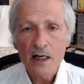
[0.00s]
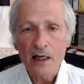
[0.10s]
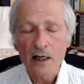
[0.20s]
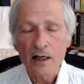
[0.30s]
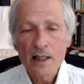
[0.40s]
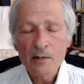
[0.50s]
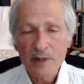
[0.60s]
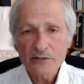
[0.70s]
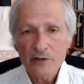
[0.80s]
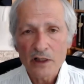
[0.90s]
Uh,
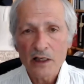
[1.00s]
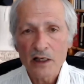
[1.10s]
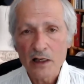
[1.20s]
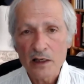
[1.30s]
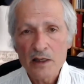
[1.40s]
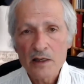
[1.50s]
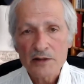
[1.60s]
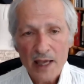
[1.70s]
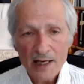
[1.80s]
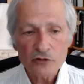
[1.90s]
but uh,
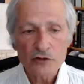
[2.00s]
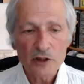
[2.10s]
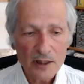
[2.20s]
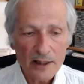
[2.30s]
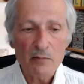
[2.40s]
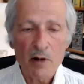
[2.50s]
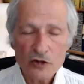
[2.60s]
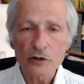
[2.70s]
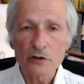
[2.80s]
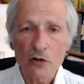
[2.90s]
they had to declare
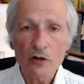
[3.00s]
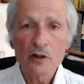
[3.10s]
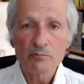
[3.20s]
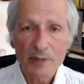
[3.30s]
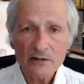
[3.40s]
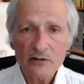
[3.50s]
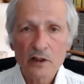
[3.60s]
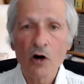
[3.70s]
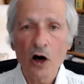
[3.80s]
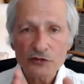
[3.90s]
martial law, but
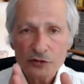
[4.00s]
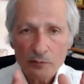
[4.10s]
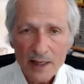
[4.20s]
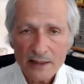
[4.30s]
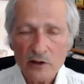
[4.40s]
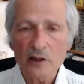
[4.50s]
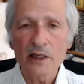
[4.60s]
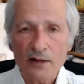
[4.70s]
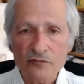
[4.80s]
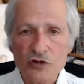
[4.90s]
automatically
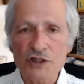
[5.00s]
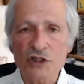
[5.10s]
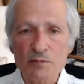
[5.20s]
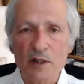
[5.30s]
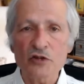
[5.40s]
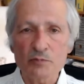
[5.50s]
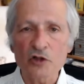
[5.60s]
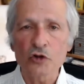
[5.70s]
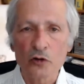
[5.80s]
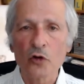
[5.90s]
after six months,
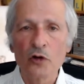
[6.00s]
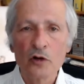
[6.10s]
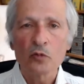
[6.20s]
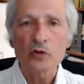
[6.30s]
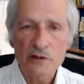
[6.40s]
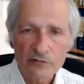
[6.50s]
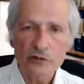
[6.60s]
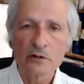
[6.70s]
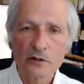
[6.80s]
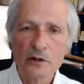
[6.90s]
martial law was lifted